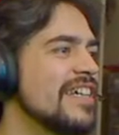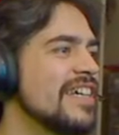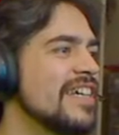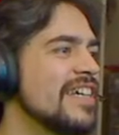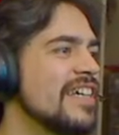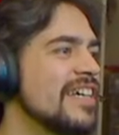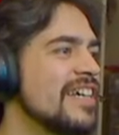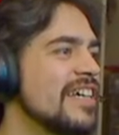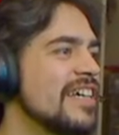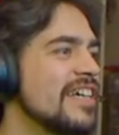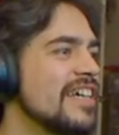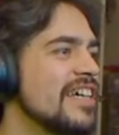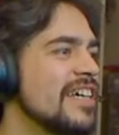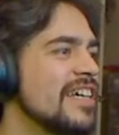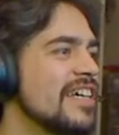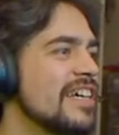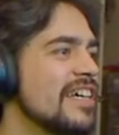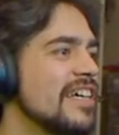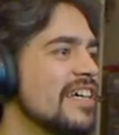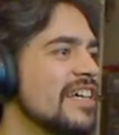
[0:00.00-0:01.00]

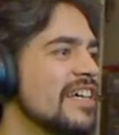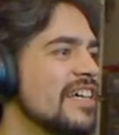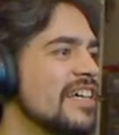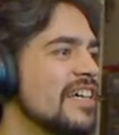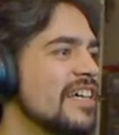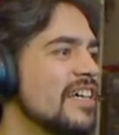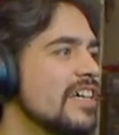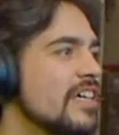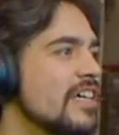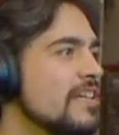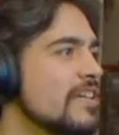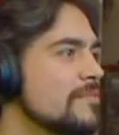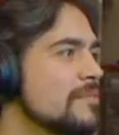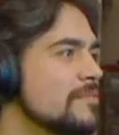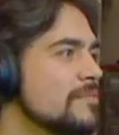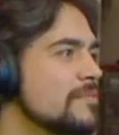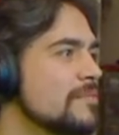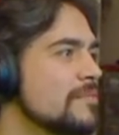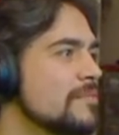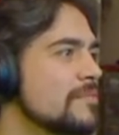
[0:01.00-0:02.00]

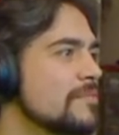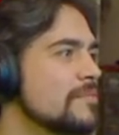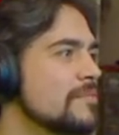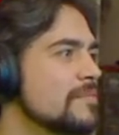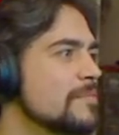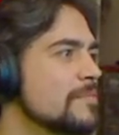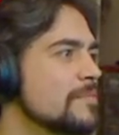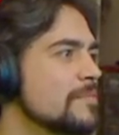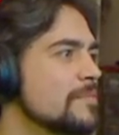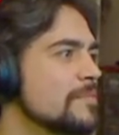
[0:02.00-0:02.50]
(silence)